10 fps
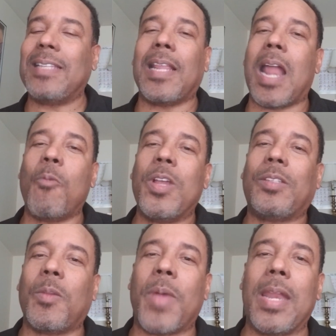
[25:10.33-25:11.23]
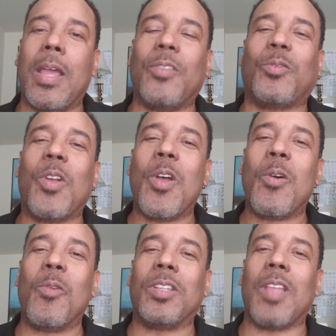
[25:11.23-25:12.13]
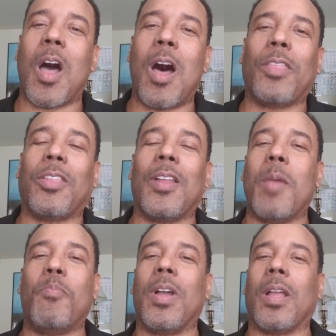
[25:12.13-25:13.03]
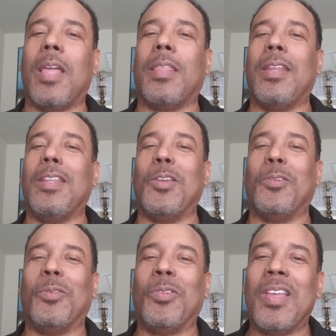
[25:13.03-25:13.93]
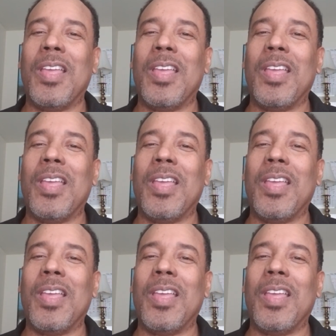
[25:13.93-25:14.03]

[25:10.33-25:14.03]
He said, I wish somebody else was the author of that book other than you.